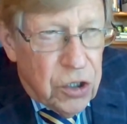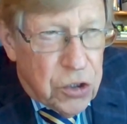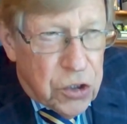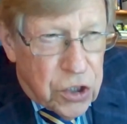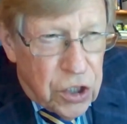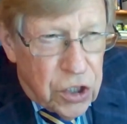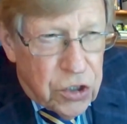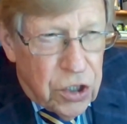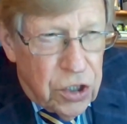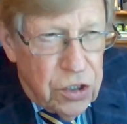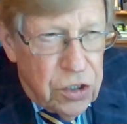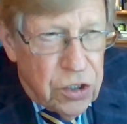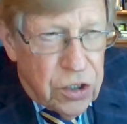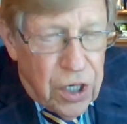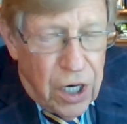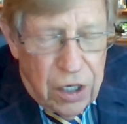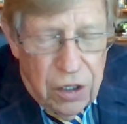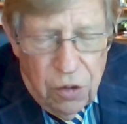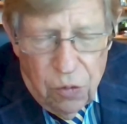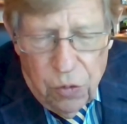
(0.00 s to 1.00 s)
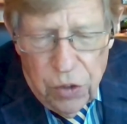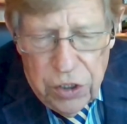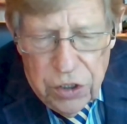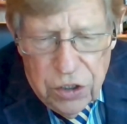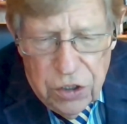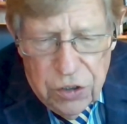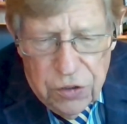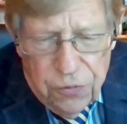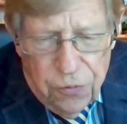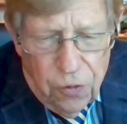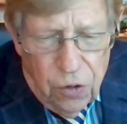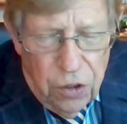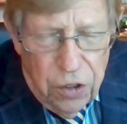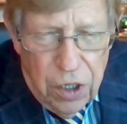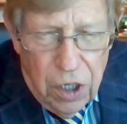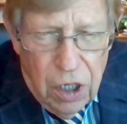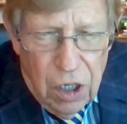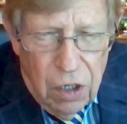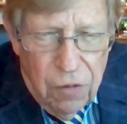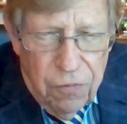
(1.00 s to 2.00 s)
decisions and the reason for
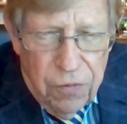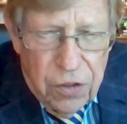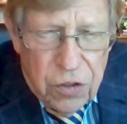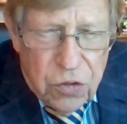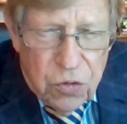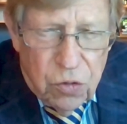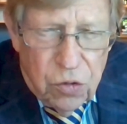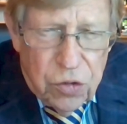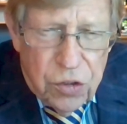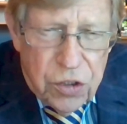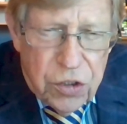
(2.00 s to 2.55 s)
the individual